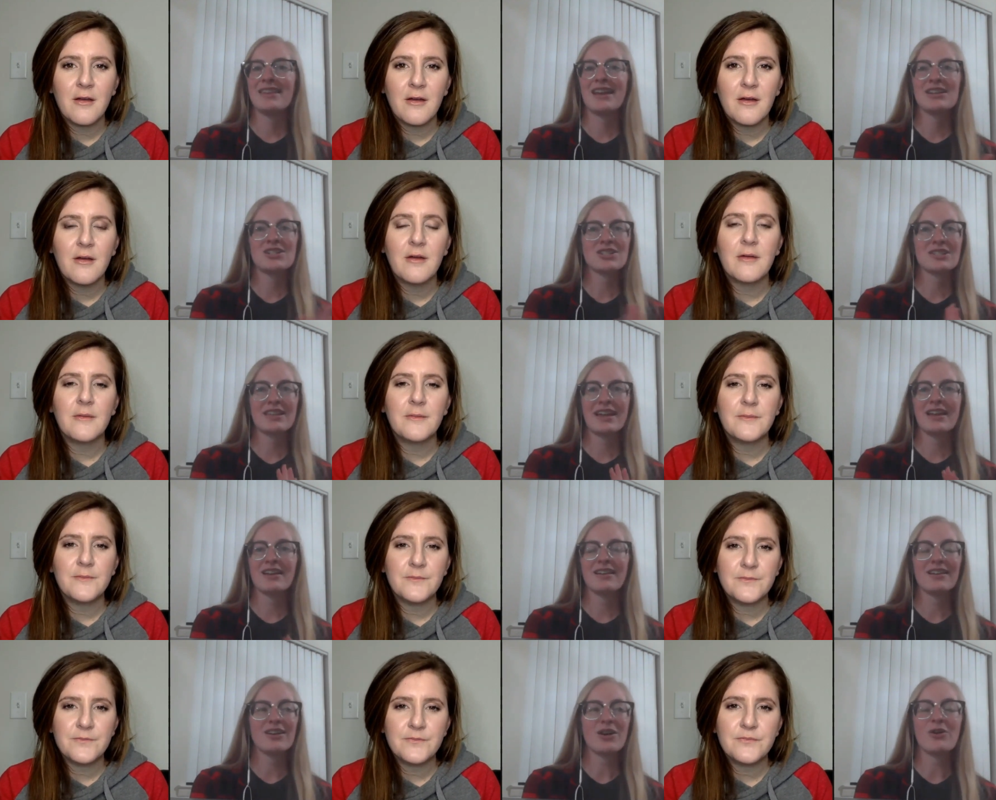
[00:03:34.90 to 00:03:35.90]
Speaker 1: I just like
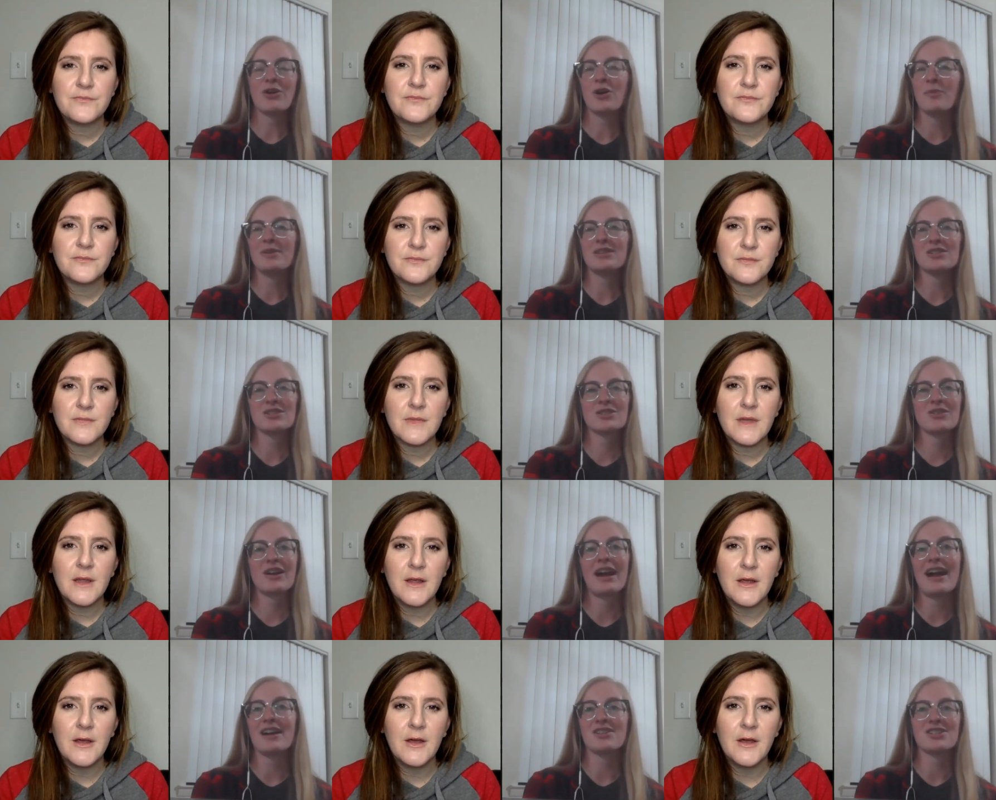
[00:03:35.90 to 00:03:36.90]
go home and just
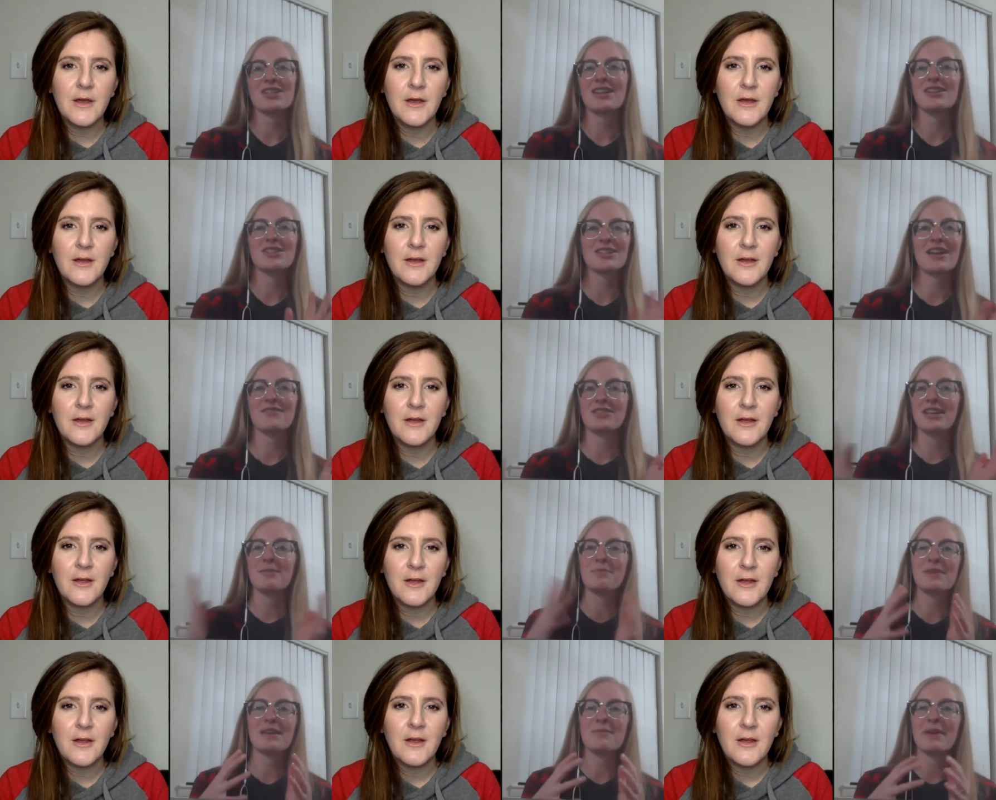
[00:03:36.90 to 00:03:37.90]
crash, and I just have to like
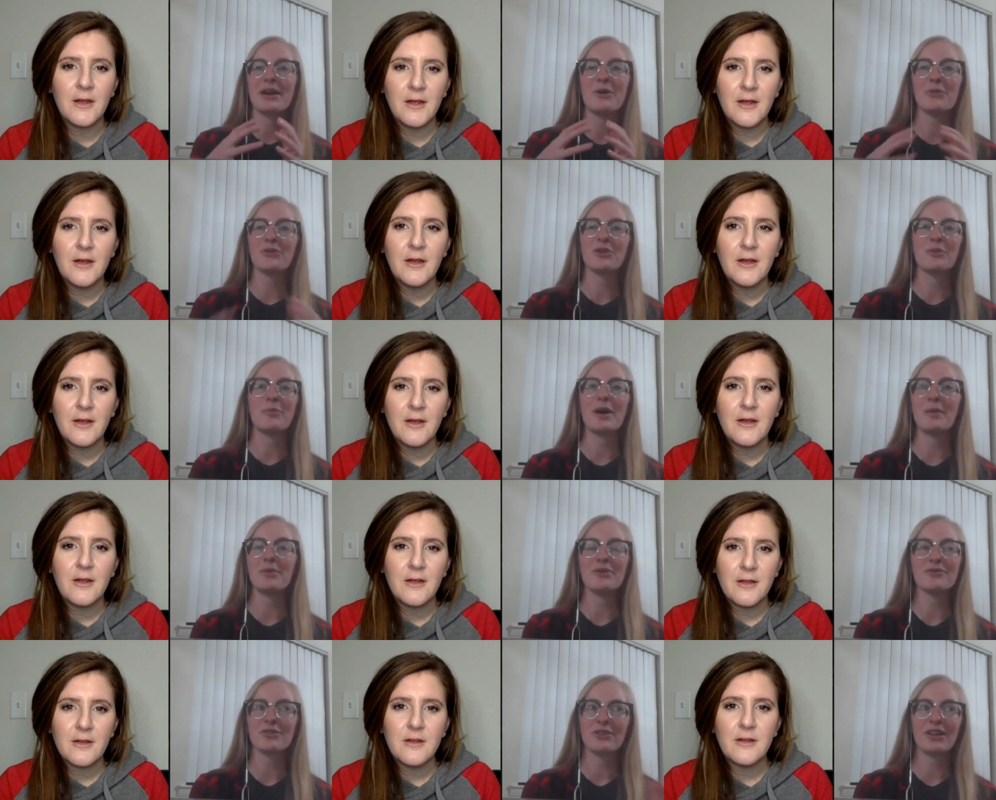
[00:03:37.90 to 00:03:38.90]
be in my own little bubble
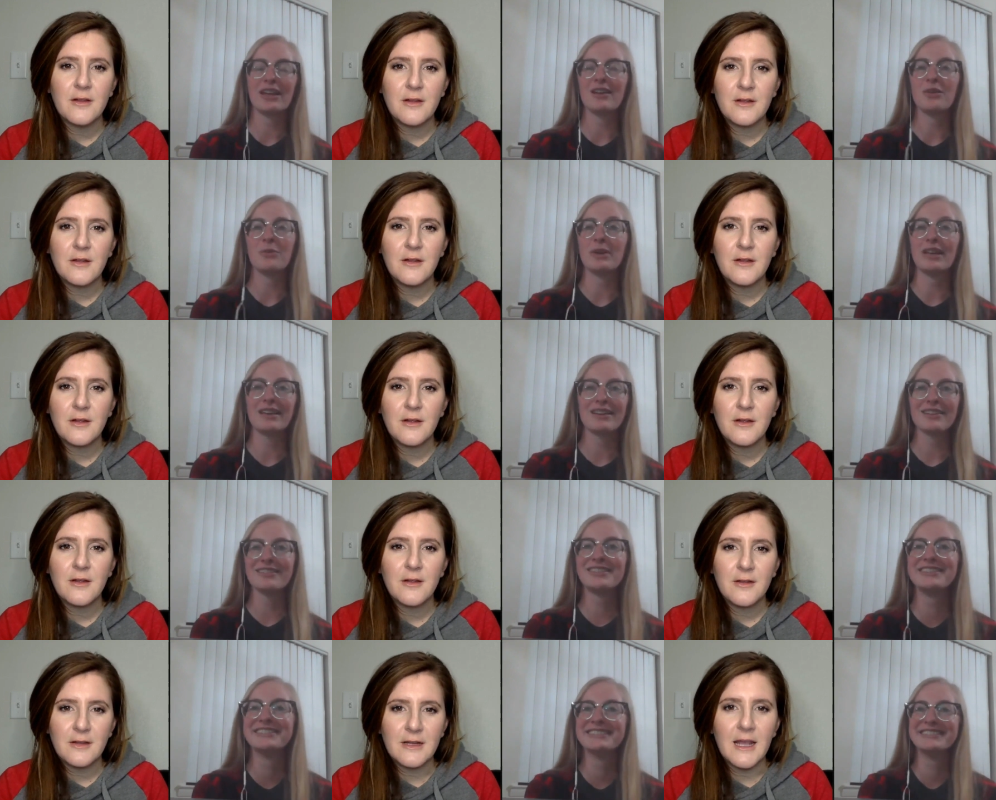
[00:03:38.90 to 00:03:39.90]
for like a week.
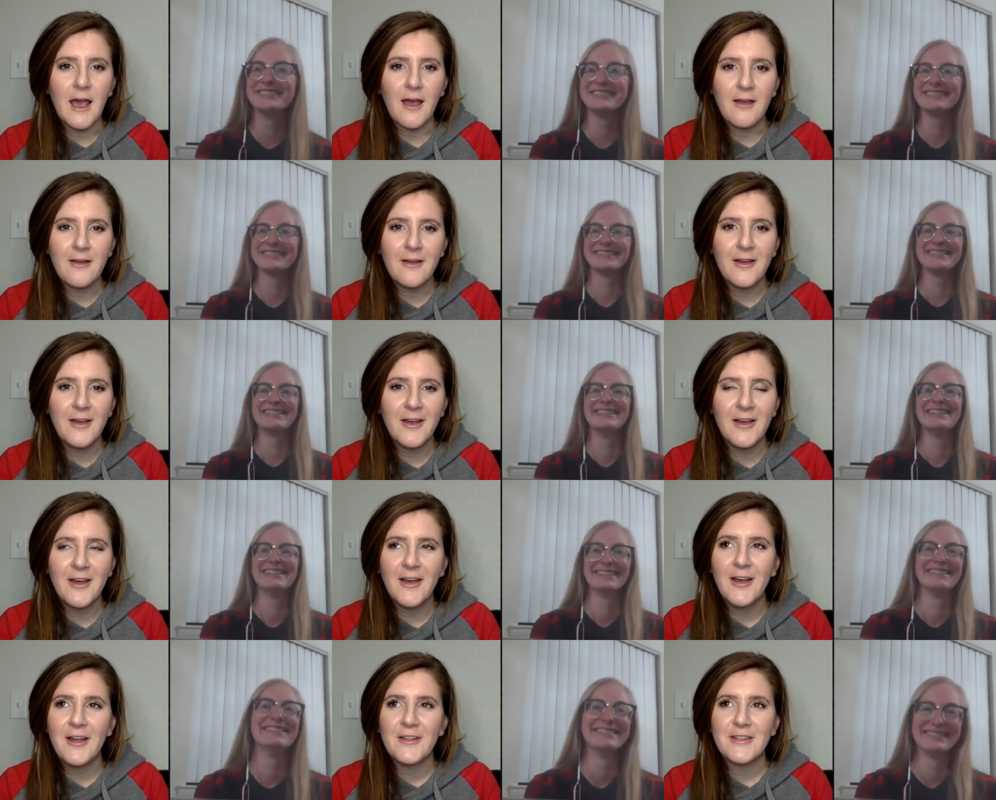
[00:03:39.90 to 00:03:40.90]
Yeah,
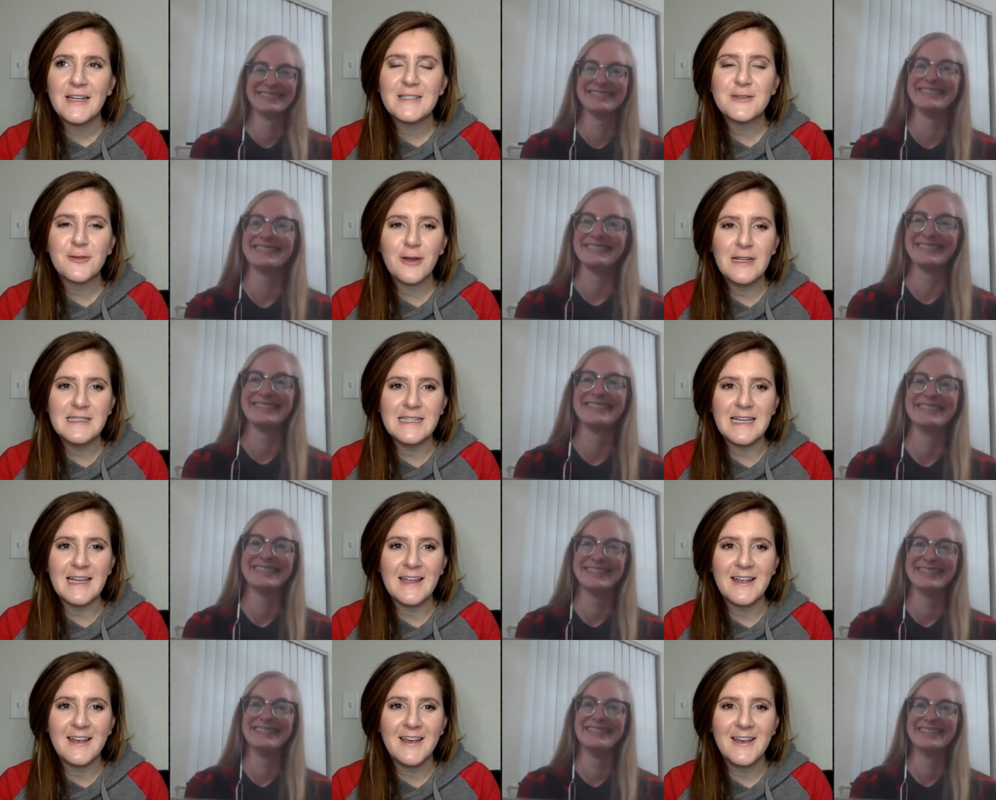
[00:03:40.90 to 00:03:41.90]
Speaker 2: that's crazy.
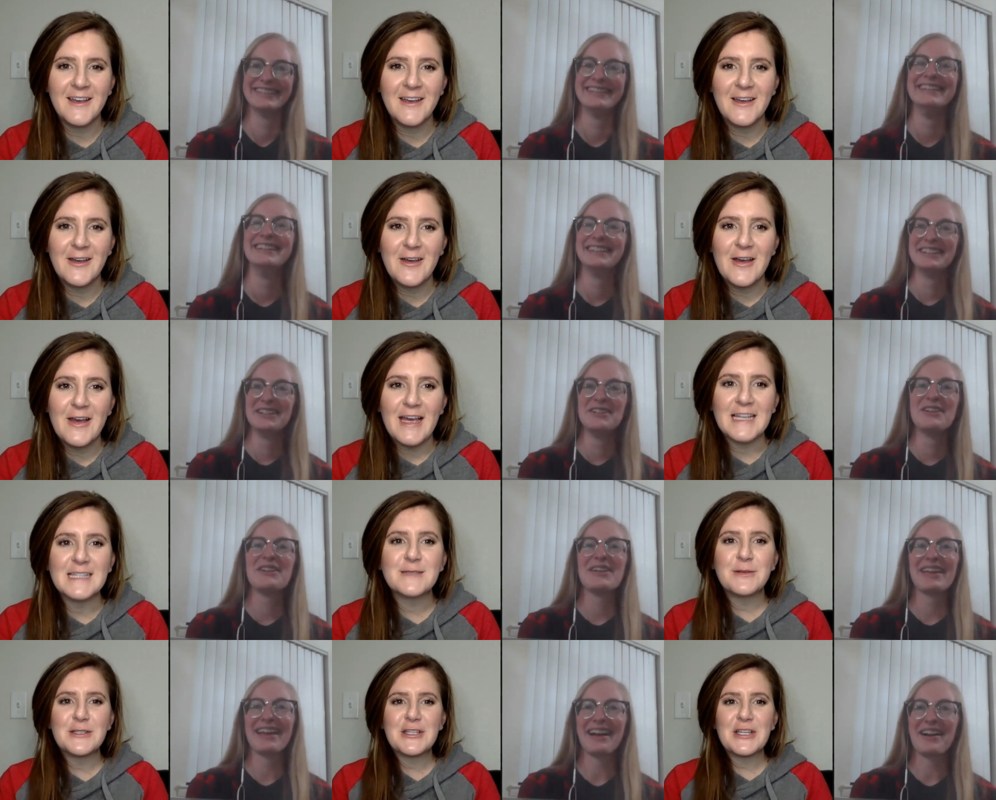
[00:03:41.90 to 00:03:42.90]

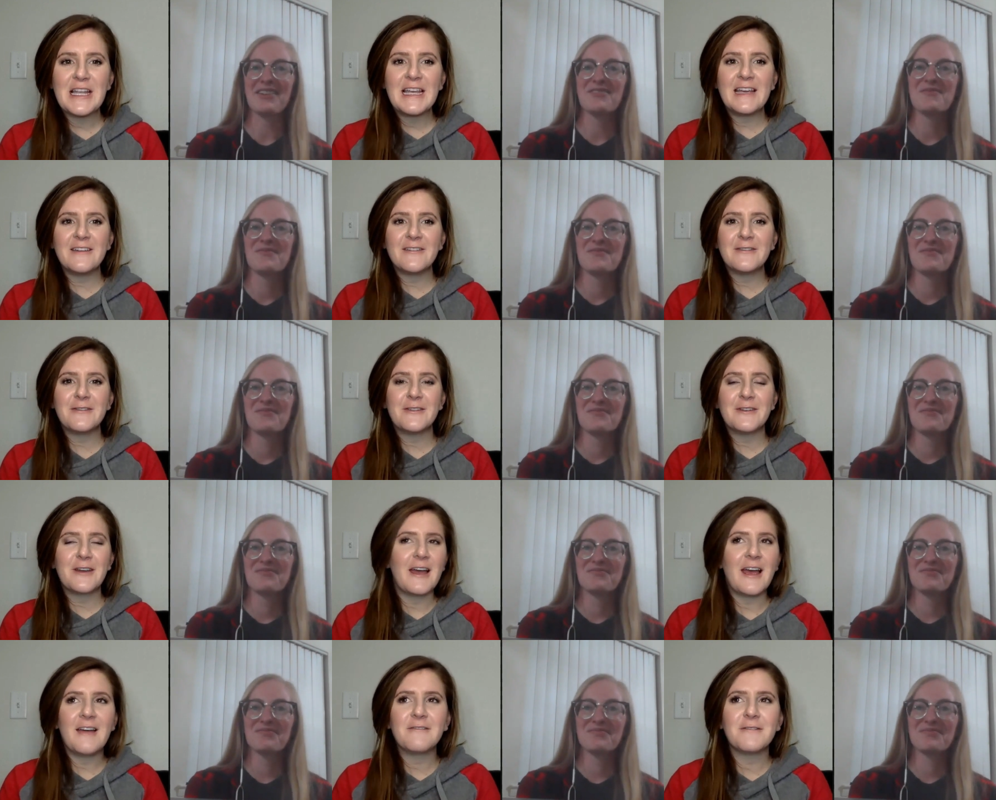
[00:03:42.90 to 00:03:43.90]
Especially yeah. if
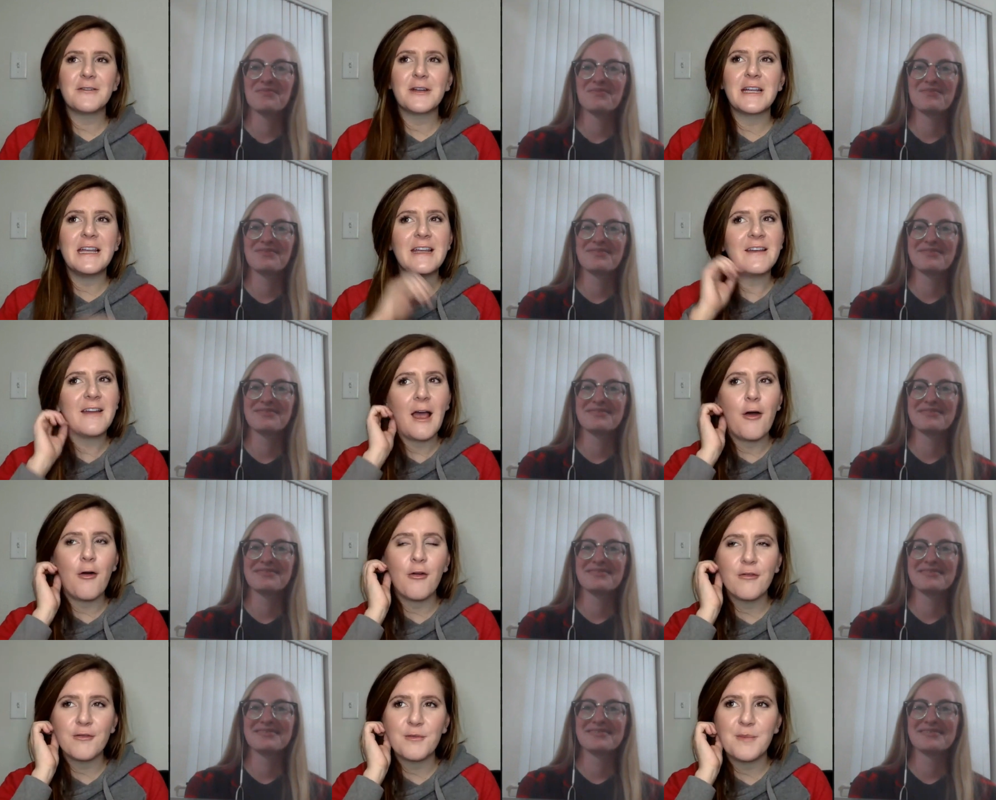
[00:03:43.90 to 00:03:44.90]
every
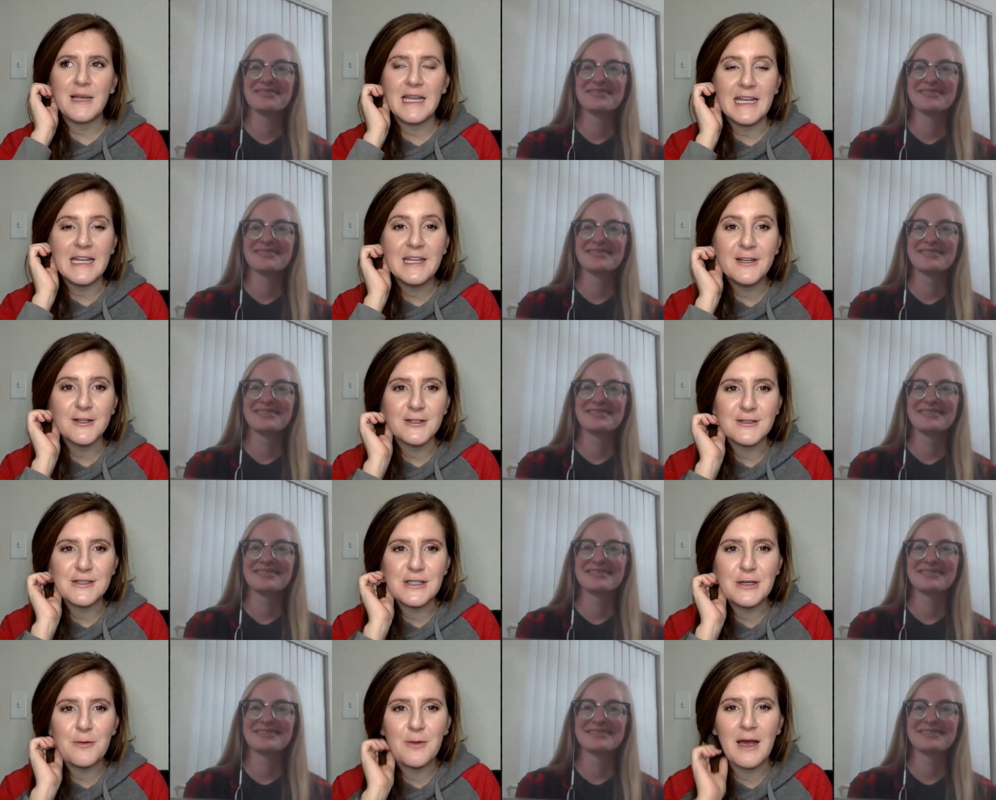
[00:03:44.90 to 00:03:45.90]
however many years
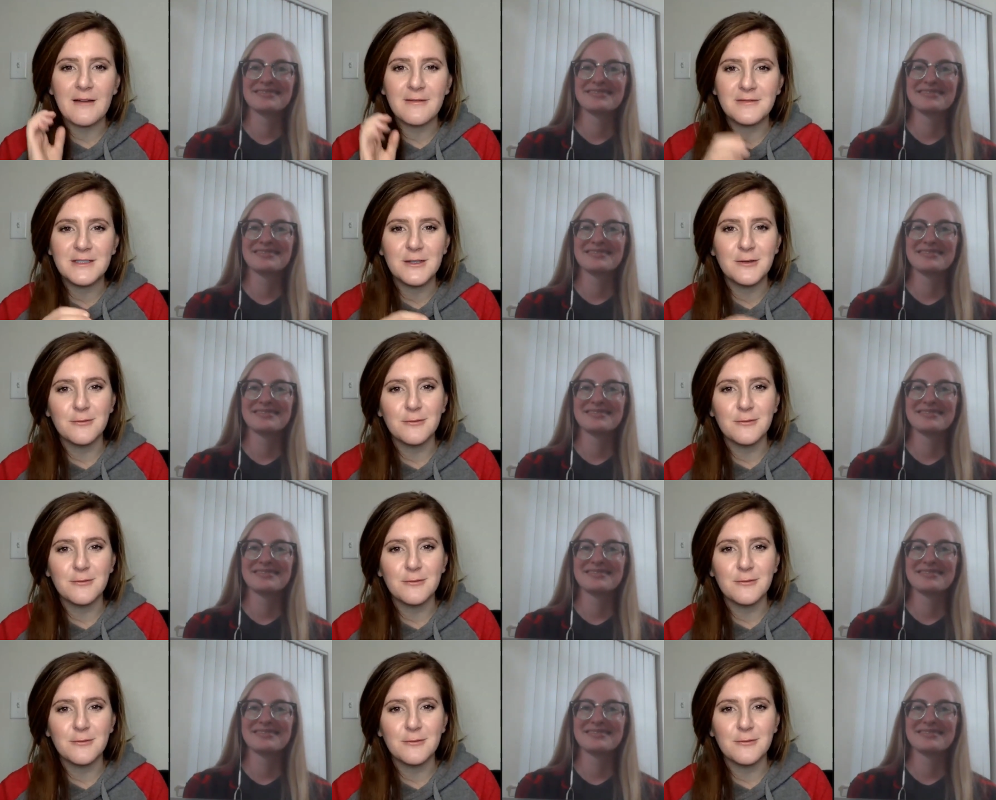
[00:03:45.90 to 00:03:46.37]
you have to